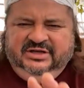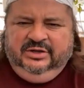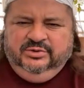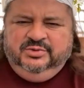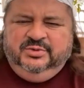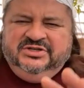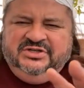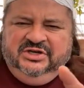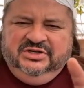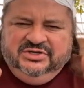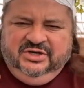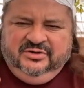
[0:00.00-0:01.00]
We see each
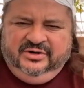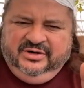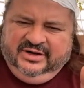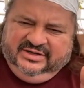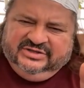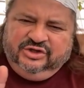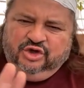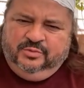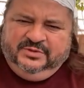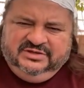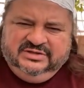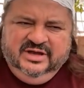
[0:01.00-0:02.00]
other as humans
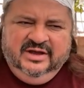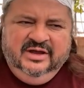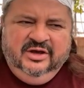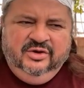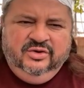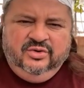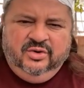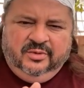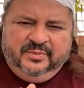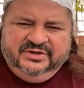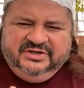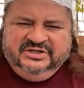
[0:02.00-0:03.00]
who are
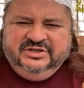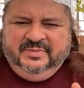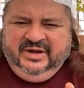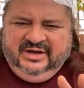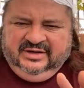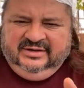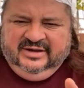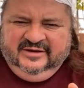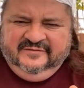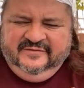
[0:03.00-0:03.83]
participating in life.